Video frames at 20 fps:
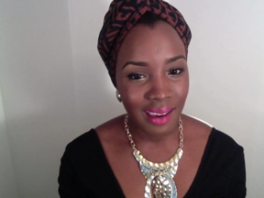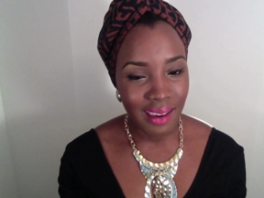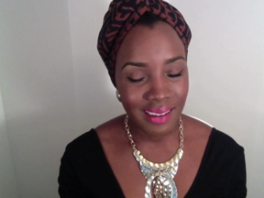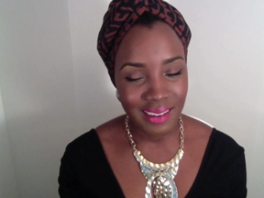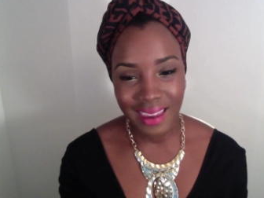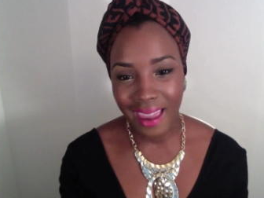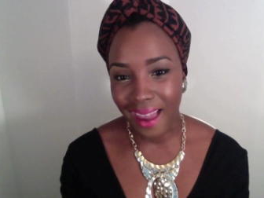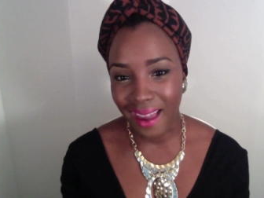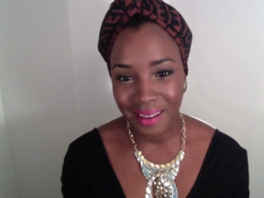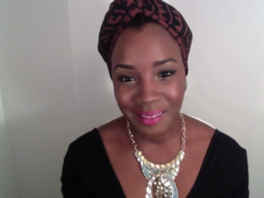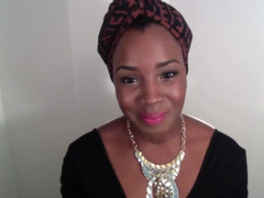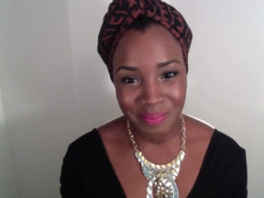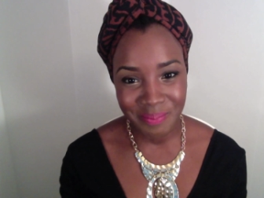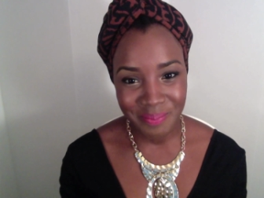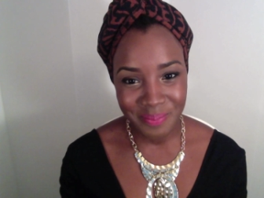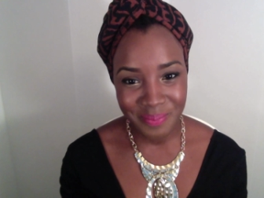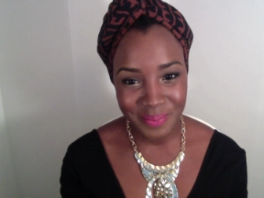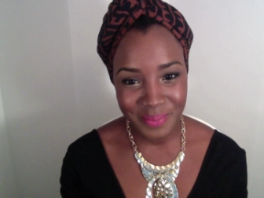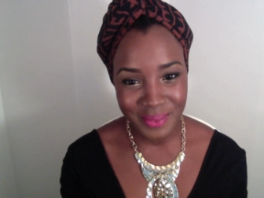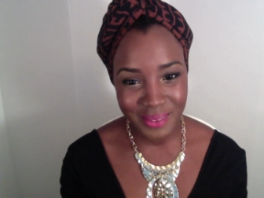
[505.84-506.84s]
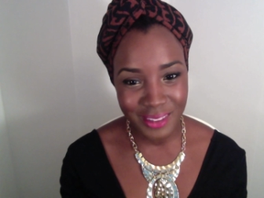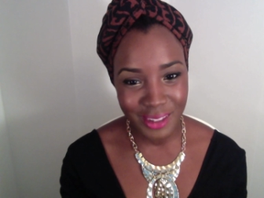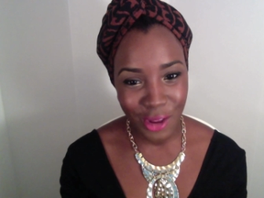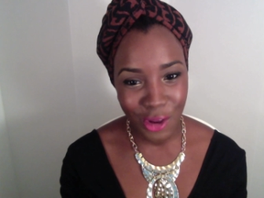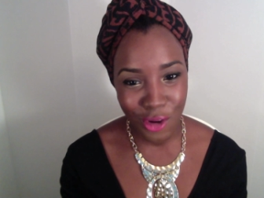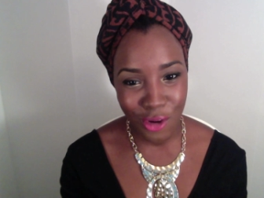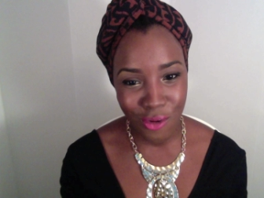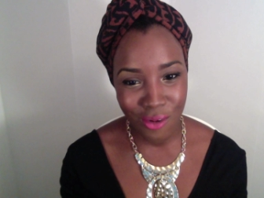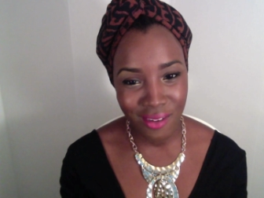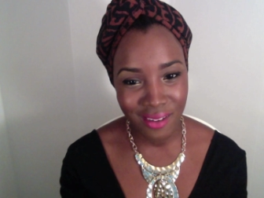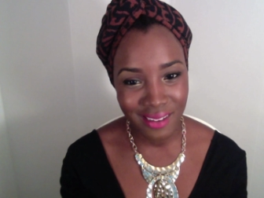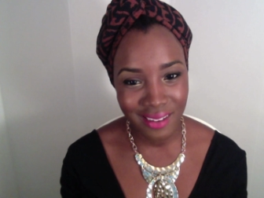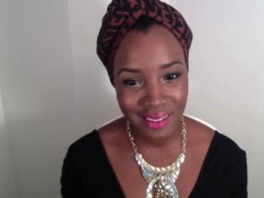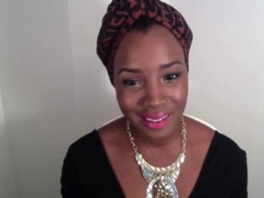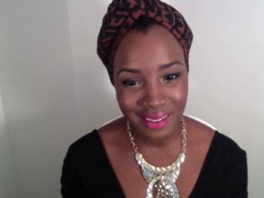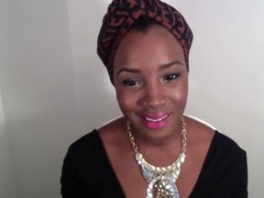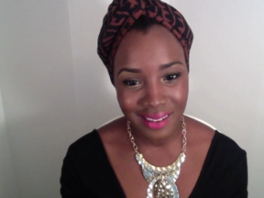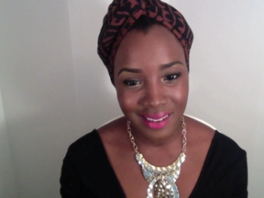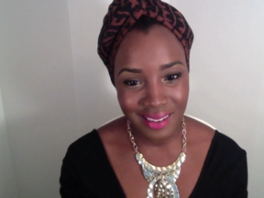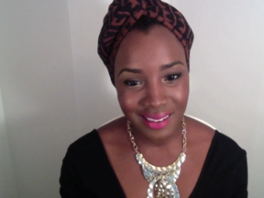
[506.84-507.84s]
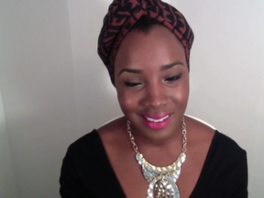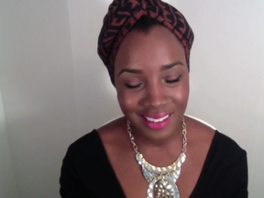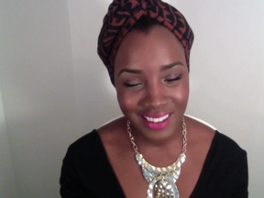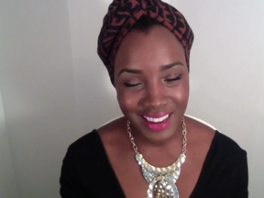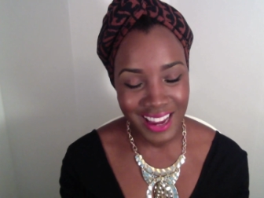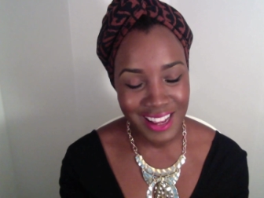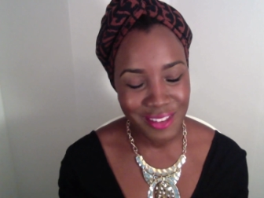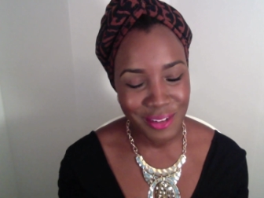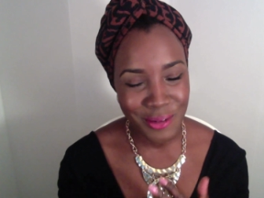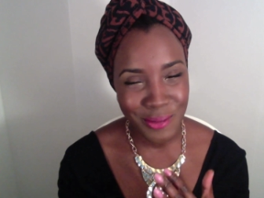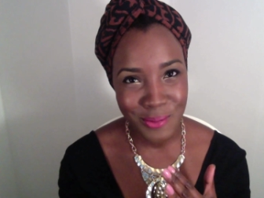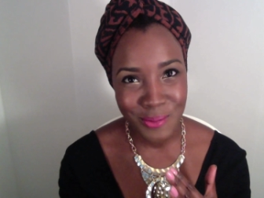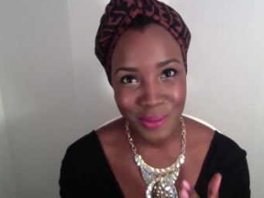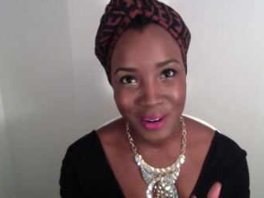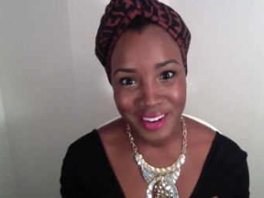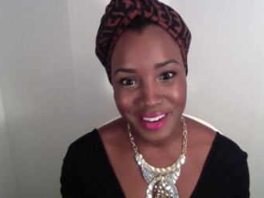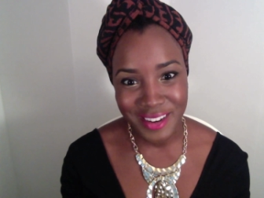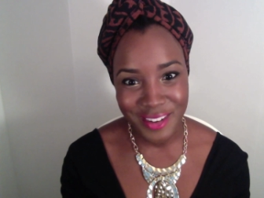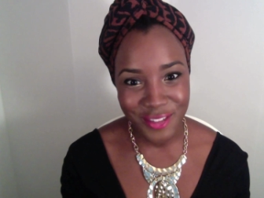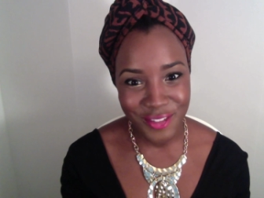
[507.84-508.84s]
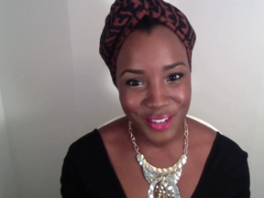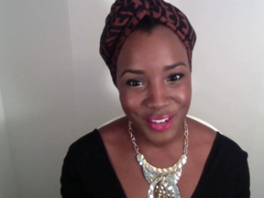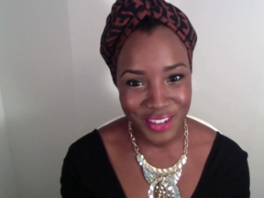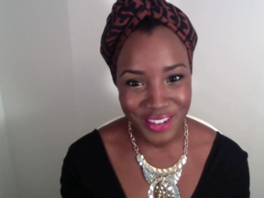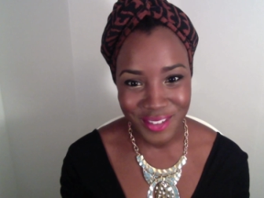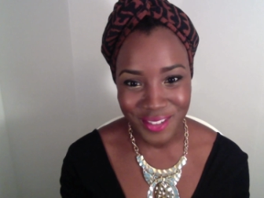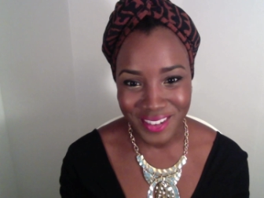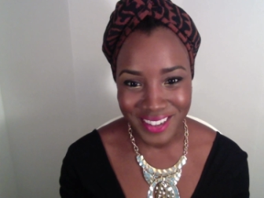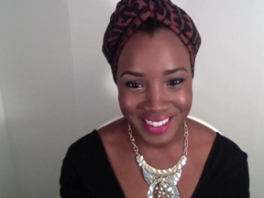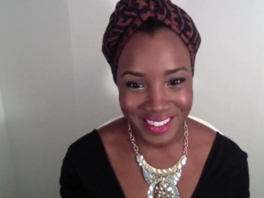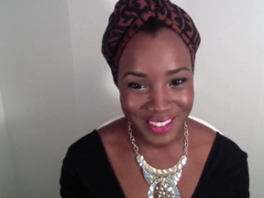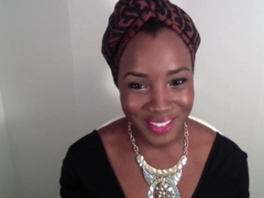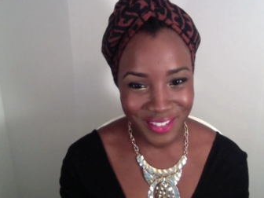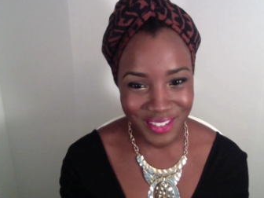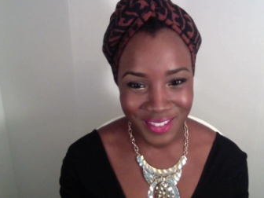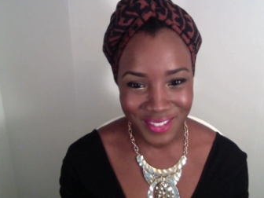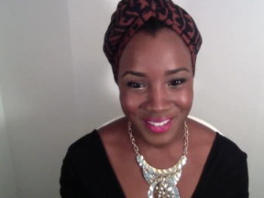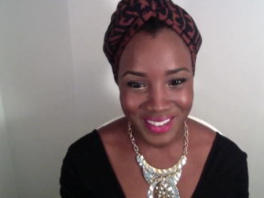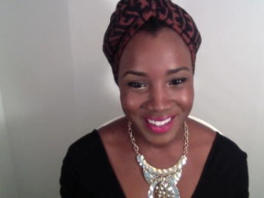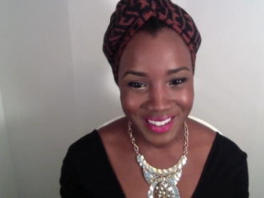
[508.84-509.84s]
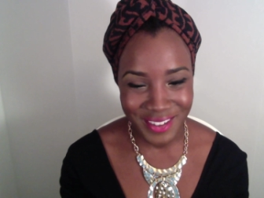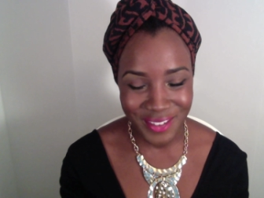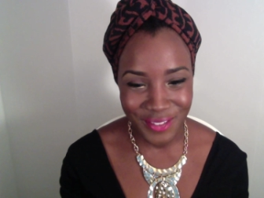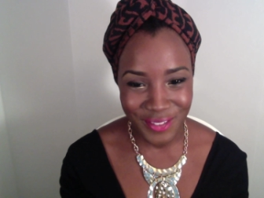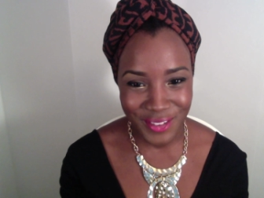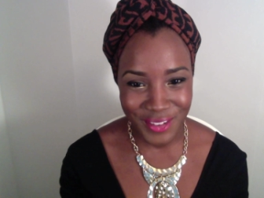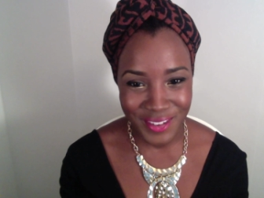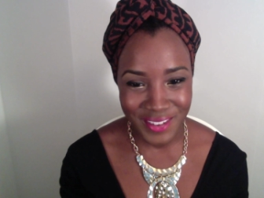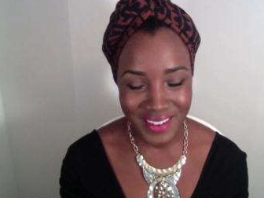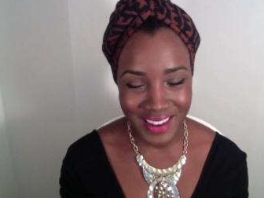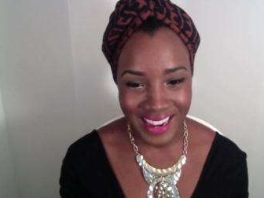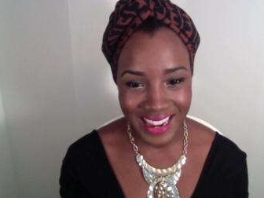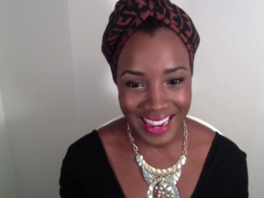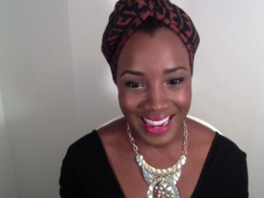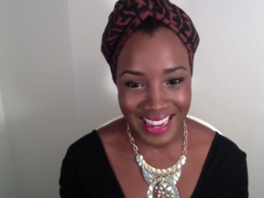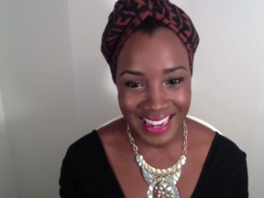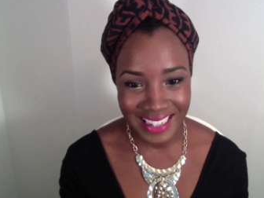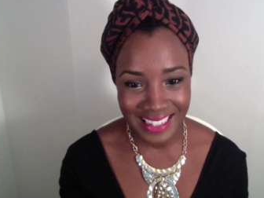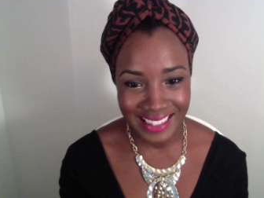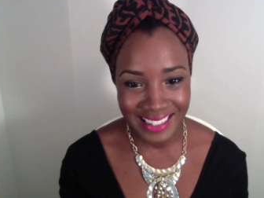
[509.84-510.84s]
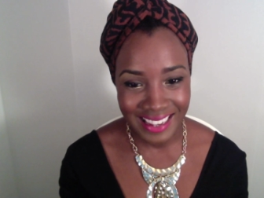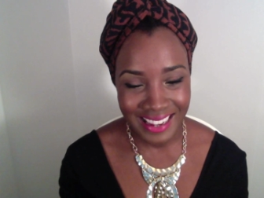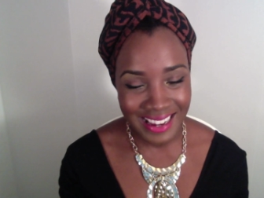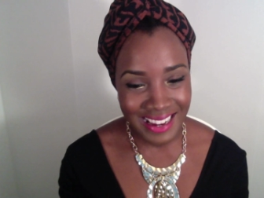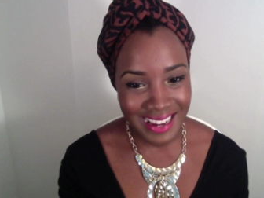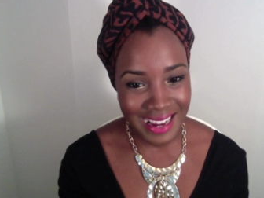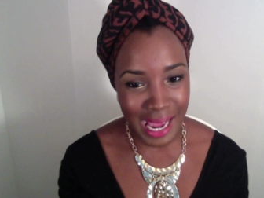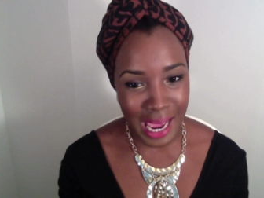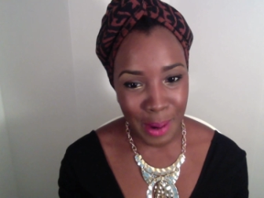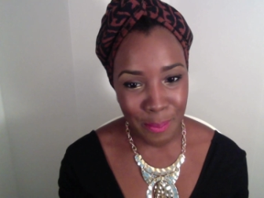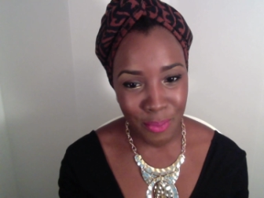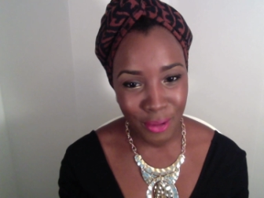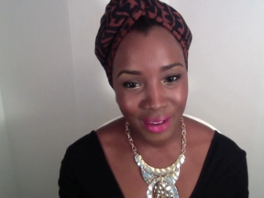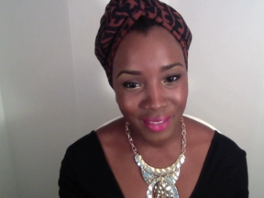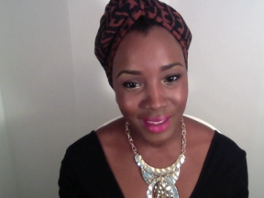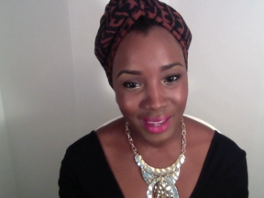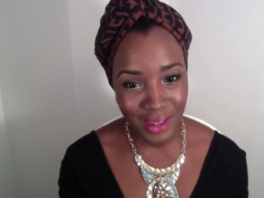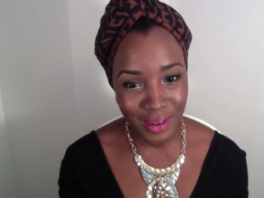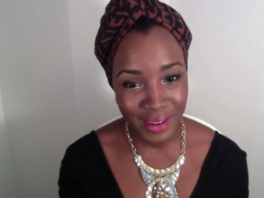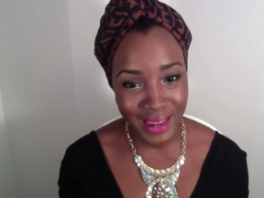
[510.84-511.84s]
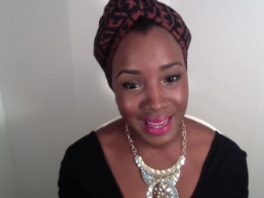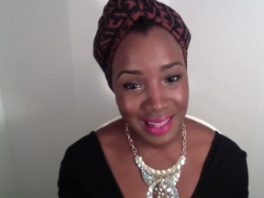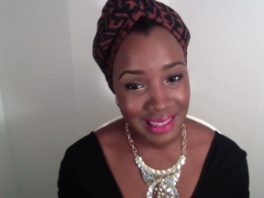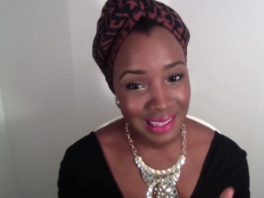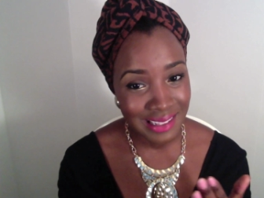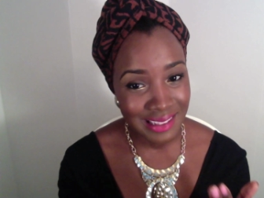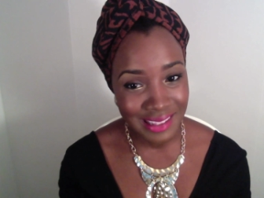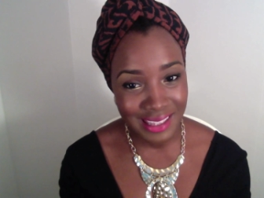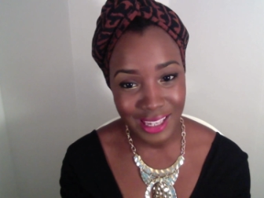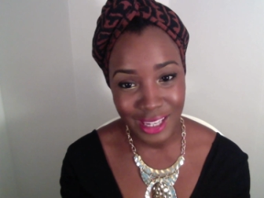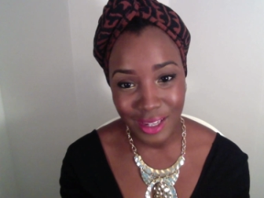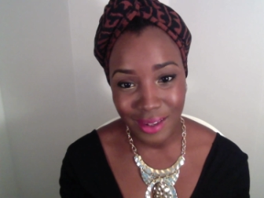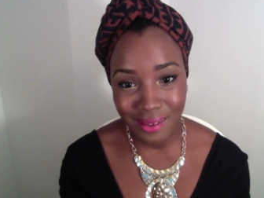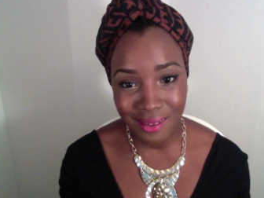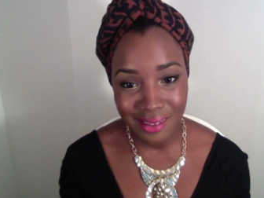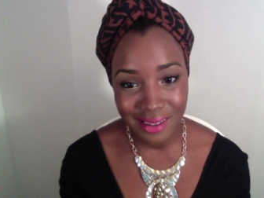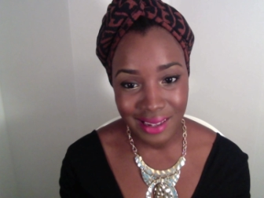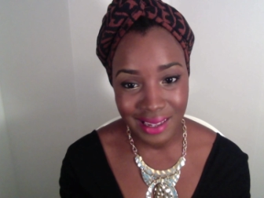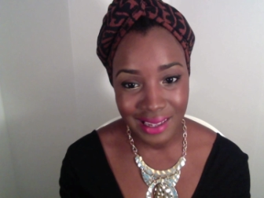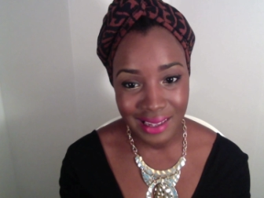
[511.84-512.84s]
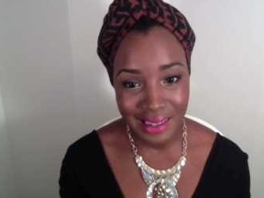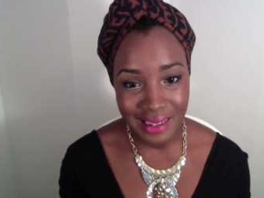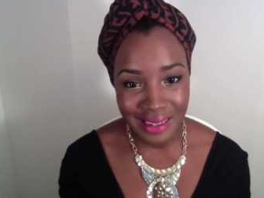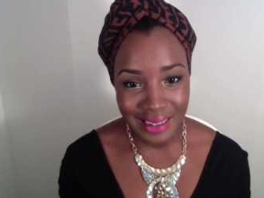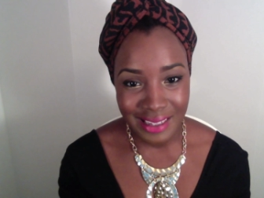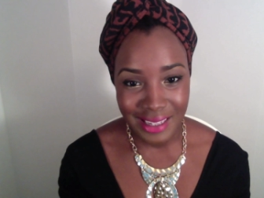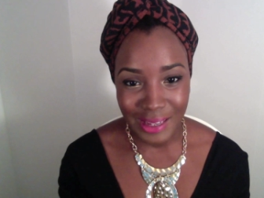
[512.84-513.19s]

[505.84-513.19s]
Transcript: Yeah, so you guys are wonderful, wonderful, wonderful, and I pray that you guys continue to,